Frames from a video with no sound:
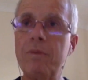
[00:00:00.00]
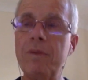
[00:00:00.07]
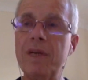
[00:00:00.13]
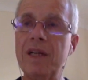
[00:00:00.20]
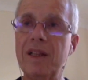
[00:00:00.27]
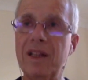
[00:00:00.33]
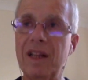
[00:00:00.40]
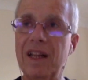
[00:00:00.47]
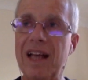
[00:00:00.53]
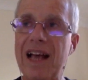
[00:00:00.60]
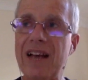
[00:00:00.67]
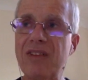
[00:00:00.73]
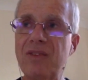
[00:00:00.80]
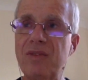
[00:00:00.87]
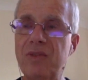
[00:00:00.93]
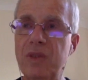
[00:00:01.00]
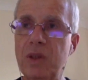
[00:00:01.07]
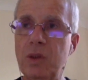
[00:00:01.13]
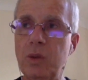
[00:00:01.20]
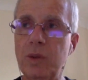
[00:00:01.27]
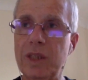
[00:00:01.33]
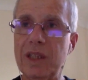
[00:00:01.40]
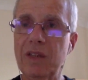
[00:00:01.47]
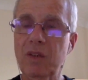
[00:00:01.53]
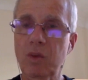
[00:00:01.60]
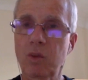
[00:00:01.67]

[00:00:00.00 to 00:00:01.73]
but in the last few weeks,